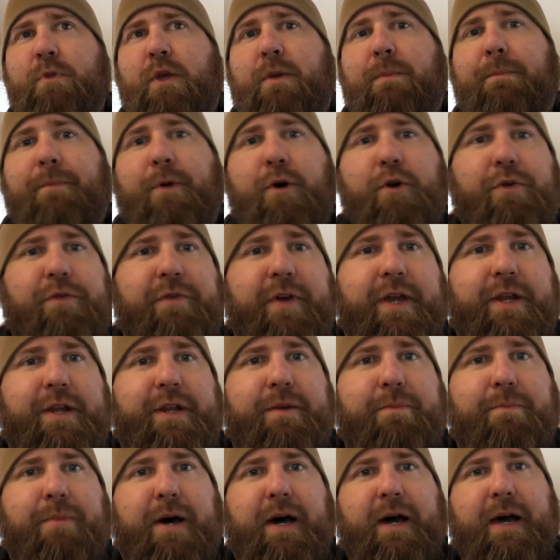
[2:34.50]

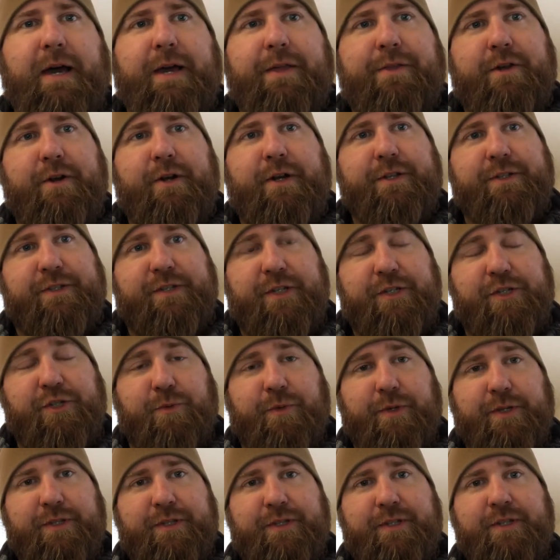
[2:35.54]
motivated by their
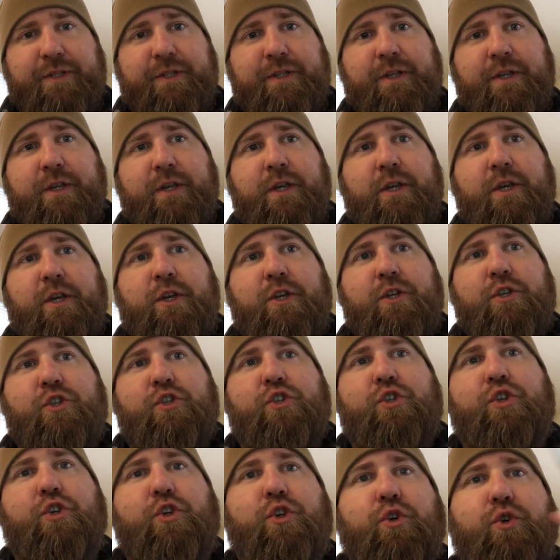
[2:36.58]
constituents
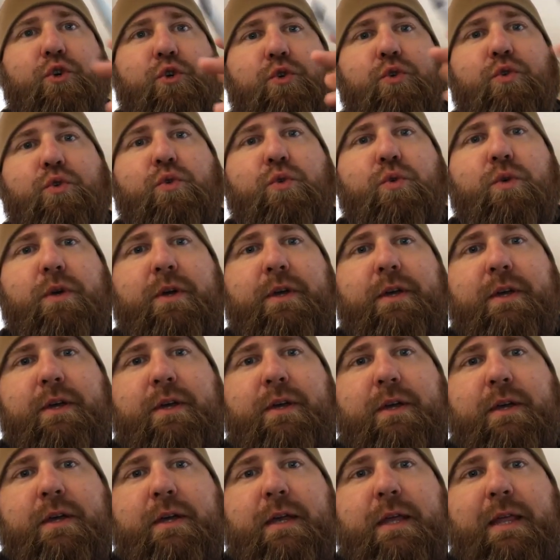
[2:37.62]
to
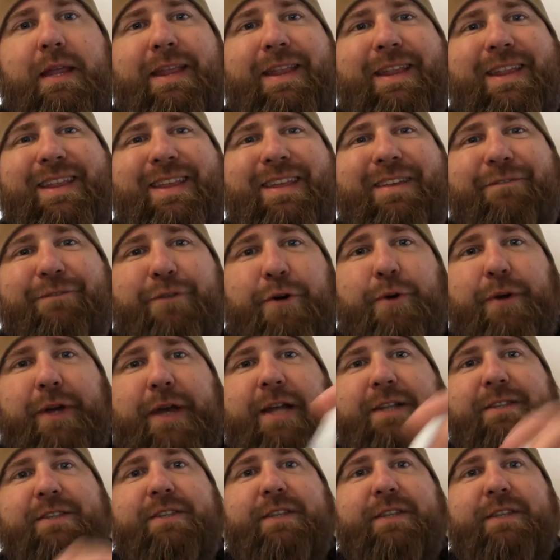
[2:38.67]
vote against